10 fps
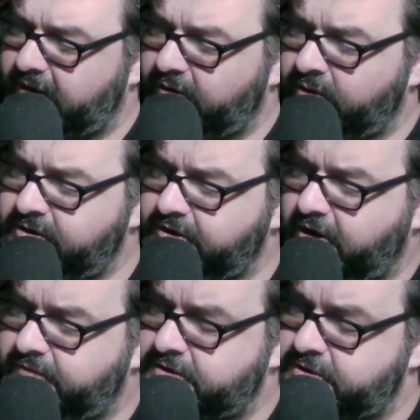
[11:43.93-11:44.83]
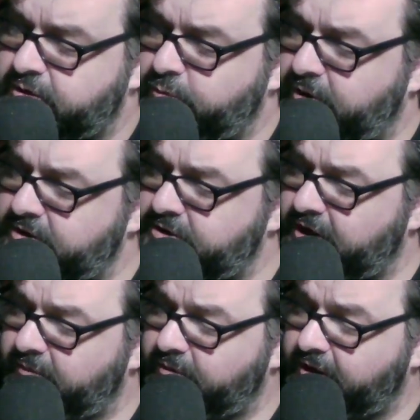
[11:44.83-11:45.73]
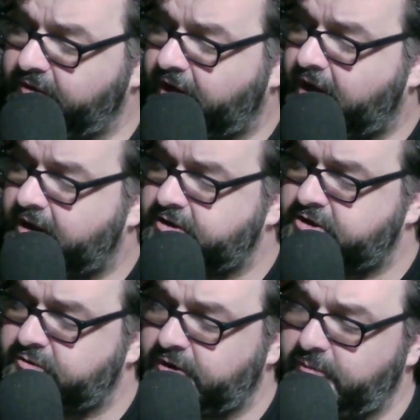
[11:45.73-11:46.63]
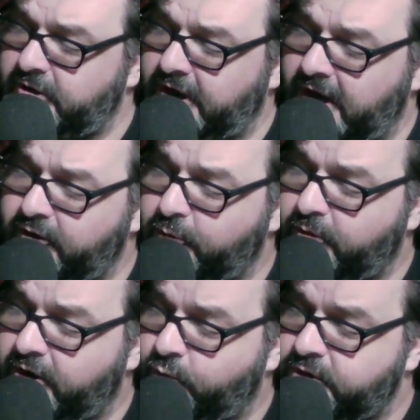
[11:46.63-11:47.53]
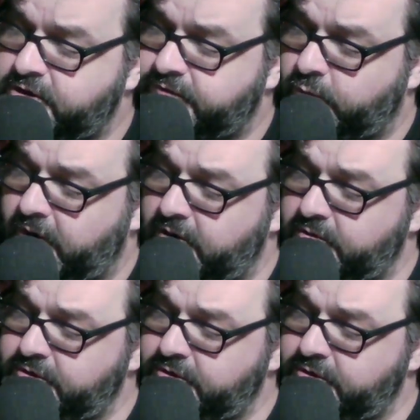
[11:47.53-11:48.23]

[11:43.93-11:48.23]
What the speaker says: Rinsing off the soap, I stand beneath the hot stream and gather my wits for round